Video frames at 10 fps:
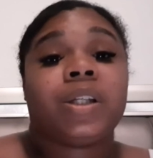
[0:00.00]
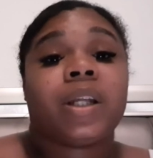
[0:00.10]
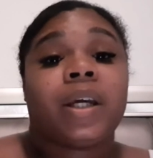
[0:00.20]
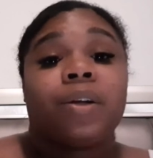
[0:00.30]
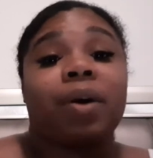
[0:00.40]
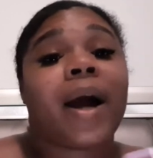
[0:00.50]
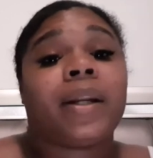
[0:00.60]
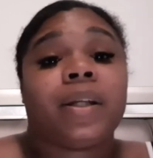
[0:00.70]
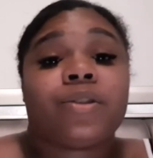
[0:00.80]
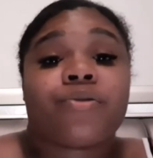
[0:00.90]
later. I
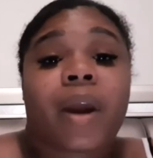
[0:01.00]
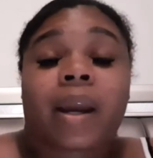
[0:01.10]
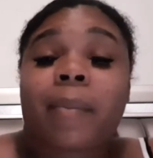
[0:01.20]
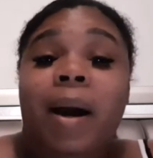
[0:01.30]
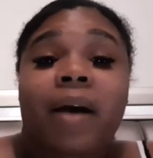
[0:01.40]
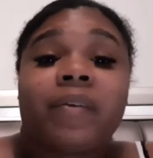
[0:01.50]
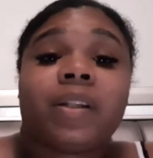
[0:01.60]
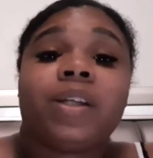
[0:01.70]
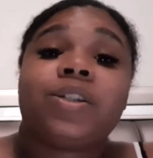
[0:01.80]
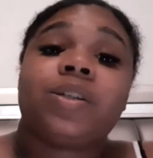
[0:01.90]
did track my
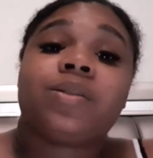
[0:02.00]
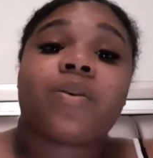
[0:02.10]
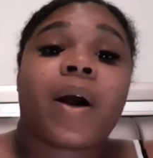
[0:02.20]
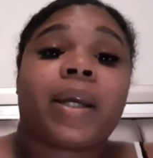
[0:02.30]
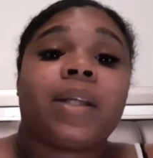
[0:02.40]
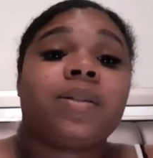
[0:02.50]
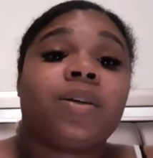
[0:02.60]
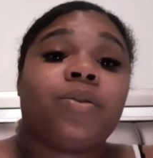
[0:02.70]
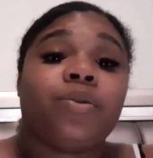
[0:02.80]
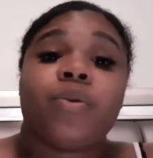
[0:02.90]
ovulation, so I can
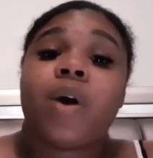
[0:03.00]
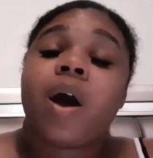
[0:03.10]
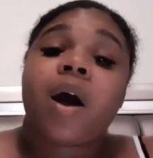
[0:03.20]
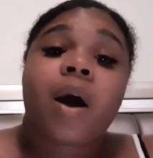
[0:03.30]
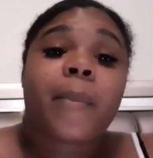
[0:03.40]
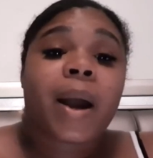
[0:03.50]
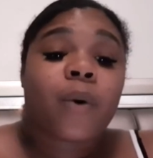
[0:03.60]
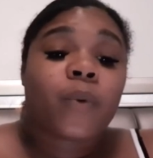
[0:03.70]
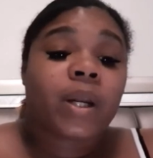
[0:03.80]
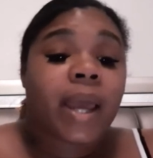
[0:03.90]
tell you about
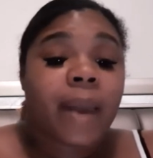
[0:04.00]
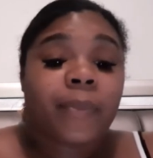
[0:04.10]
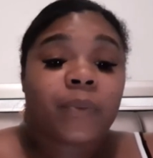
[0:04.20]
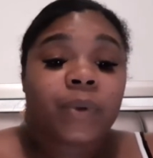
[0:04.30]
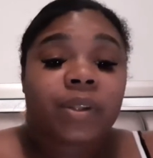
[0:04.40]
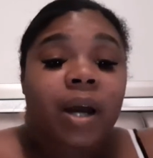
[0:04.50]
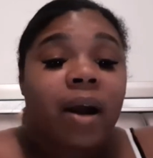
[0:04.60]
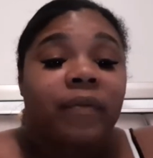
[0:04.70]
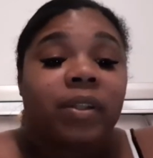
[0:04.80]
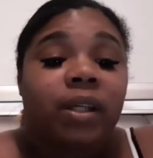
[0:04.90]
what happened with the
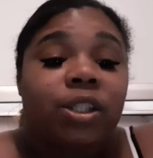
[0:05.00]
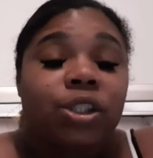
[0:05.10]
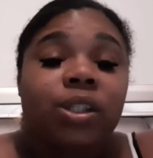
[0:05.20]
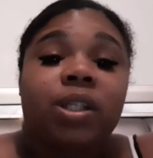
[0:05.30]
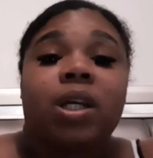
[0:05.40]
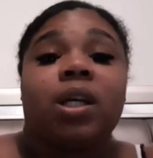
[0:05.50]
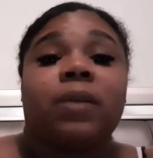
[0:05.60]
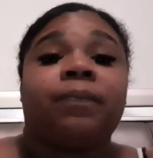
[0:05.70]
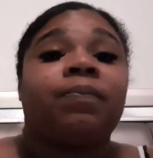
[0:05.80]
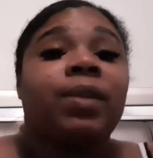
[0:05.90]
ovulation.
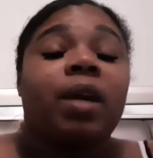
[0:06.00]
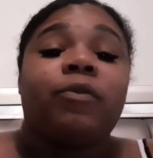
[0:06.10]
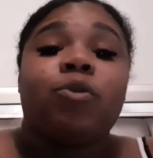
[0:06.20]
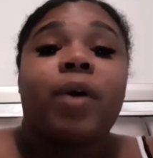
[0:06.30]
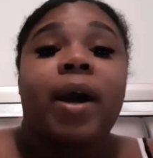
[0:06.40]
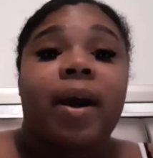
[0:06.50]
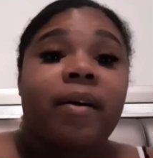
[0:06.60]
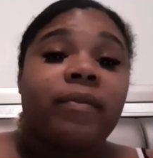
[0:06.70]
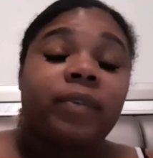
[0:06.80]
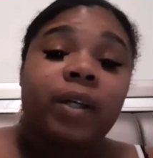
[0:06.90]
And if you
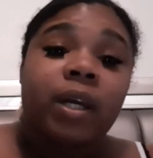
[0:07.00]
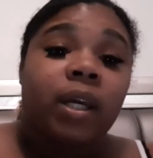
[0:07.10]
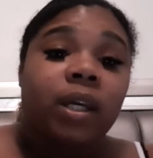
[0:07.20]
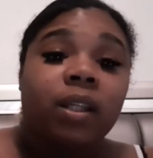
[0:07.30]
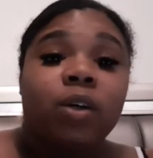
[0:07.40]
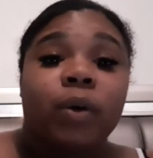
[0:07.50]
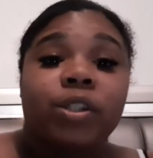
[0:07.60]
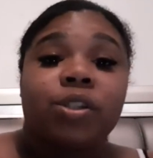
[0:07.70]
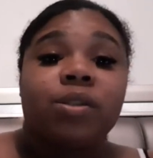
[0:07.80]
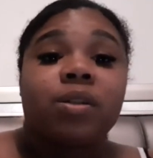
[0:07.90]
have any
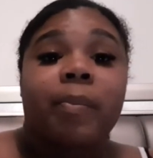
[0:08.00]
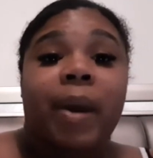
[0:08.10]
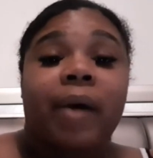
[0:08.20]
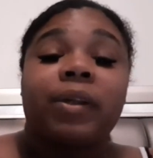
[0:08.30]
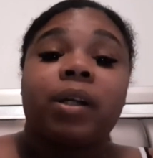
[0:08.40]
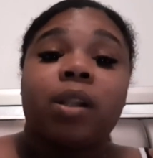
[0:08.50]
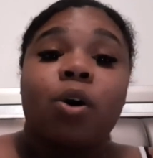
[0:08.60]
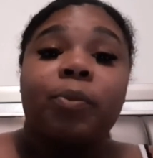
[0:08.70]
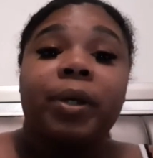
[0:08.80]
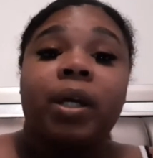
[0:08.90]
questions about the
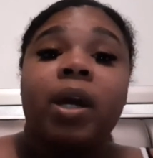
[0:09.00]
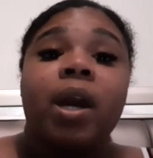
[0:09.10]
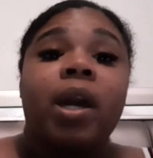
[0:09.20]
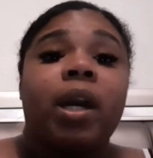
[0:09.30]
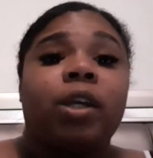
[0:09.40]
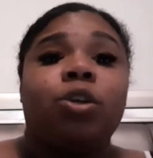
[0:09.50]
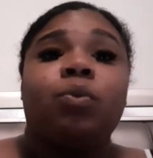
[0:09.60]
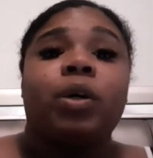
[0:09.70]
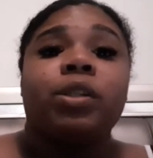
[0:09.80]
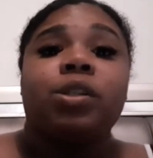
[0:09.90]
Clomid and you
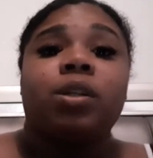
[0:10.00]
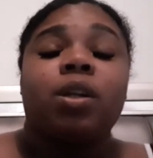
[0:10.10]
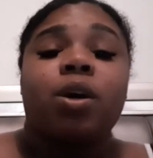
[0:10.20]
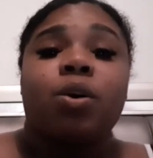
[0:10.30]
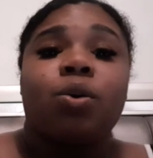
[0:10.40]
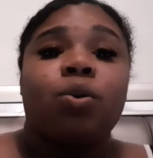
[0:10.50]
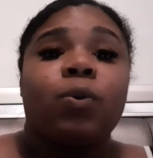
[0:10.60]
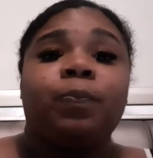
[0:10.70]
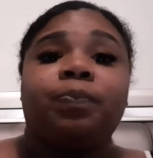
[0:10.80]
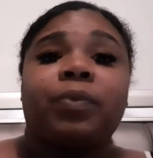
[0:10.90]
want to
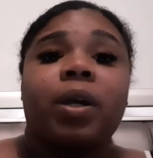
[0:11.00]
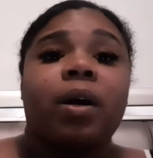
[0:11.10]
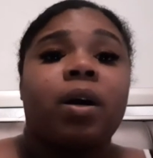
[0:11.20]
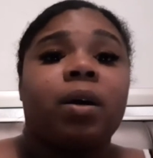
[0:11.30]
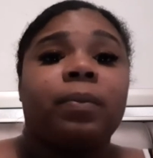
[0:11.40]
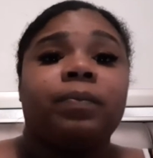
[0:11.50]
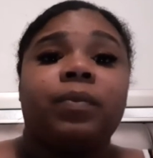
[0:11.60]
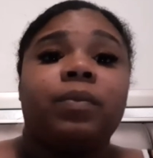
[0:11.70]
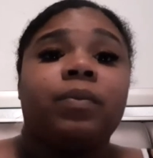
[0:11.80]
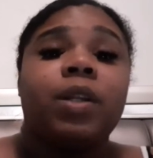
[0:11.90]
know,
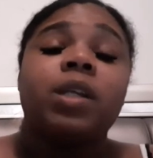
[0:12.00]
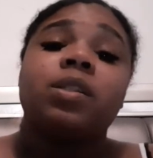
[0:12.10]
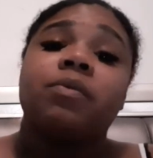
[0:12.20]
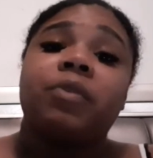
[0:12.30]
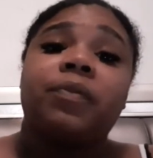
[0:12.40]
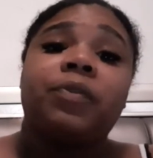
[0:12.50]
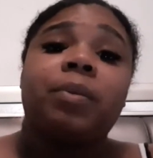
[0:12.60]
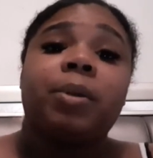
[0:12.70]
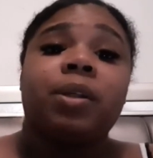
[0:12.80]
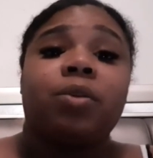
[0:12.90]
does the
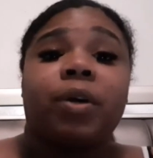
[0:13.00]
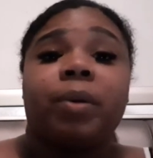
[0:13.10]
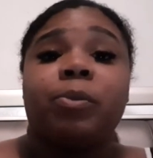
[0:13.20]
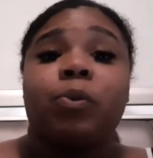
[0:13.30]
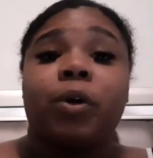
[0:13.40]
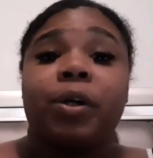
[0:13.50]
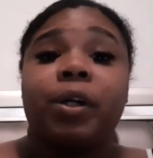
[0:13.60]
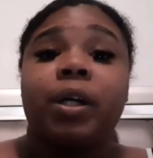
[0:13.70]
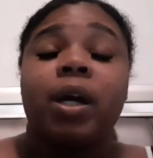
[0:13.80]
50 milligram work,